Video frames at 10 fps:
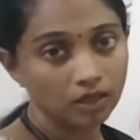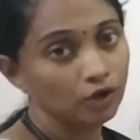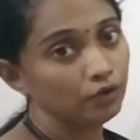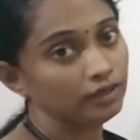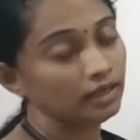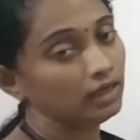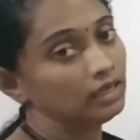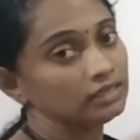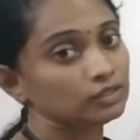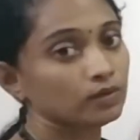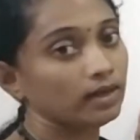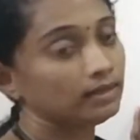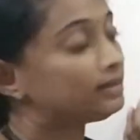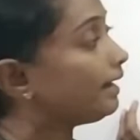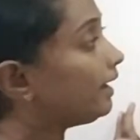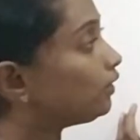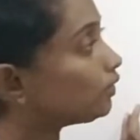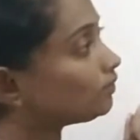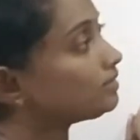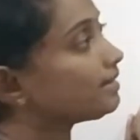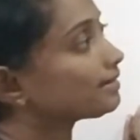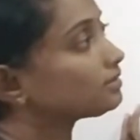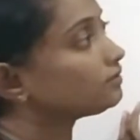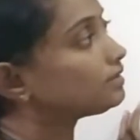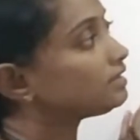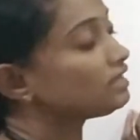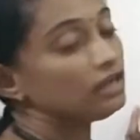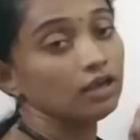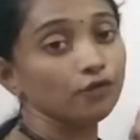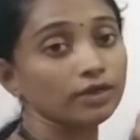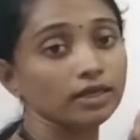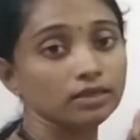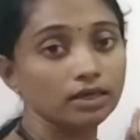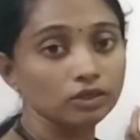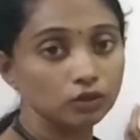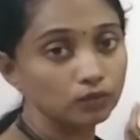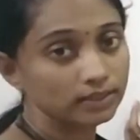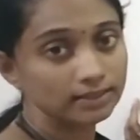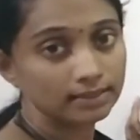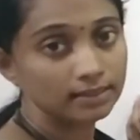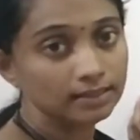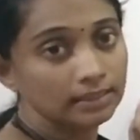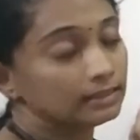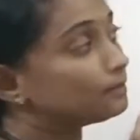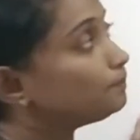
Okay, so at the end of this activity, we can conclude that the